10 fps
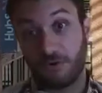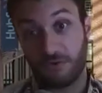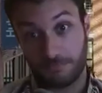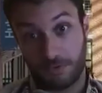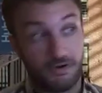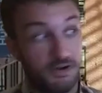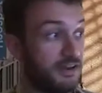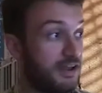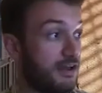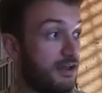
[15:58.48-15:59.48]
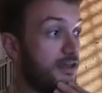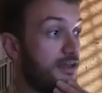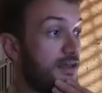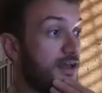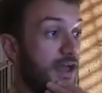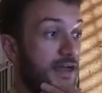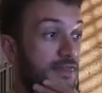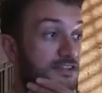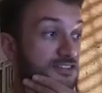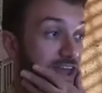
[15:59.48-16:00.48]
first party data.
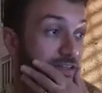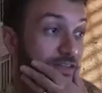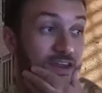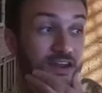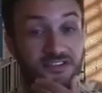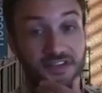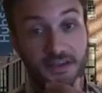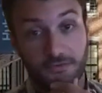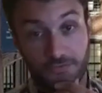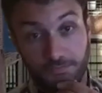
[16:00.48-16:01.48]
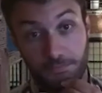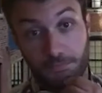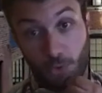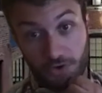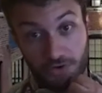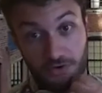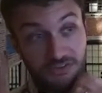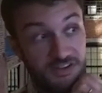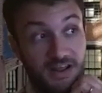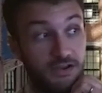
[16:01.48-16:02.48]
And this analytics, they give
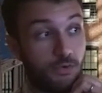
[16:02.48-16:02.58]
marketers at any